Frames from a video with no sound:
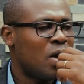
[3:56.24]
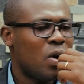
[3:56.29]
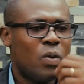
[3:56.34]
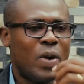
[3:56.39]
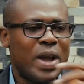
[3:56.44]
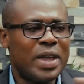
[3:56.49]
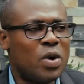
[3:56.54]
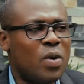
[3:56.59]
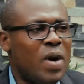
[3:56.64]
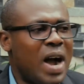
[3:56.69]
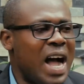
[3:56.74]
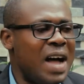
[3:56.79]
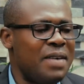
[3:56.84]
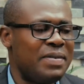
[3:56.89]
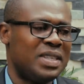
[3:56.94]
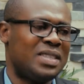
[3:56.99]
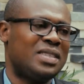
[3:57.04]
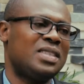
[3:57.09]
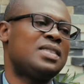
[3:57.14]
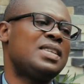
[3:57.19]
When you have
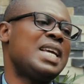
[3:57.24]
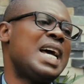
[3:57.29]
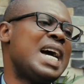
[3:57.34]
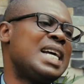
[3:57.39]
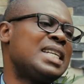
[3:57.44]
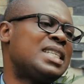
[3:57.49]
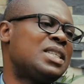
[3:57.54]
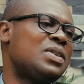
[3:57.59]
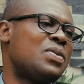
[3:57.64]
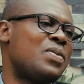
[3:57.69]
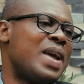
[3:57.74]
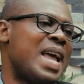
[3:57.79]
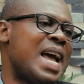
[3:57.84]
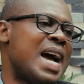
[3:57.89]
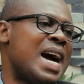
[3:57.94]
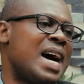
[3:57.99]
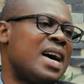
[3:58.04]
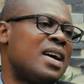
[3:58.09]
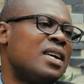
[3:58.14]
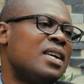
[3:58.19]
a society
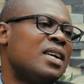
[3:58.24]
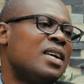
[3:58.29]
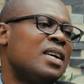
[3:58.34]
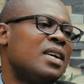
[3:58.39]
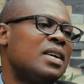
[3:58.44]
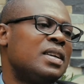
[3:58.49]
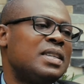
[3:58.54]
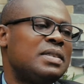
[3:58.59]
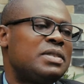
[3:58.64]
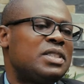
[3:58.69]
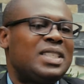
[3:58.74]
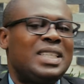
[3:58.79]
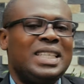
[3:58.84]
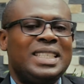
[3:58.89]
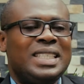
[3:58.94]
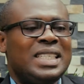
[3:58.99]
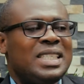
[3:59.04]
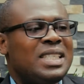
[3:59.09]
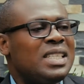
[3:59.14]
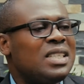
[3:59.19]
where
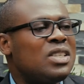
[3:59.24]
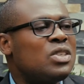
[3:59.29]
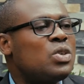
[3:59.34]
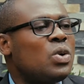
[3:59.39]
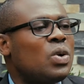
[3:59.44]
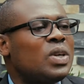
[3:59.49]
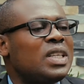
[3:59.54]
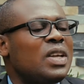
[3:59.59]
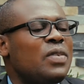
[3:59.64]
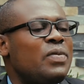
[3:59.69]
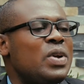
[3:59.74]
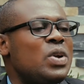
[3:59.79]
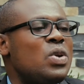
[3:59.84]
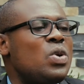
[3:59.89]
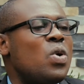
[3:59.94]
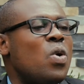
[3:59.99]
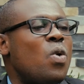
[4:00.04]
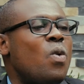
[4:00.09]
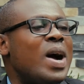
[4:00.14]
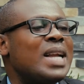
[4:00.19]
citizens don't even
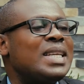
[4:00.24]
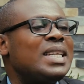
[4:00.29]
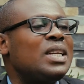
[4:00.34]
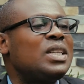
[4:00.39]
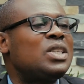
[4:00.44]
know what they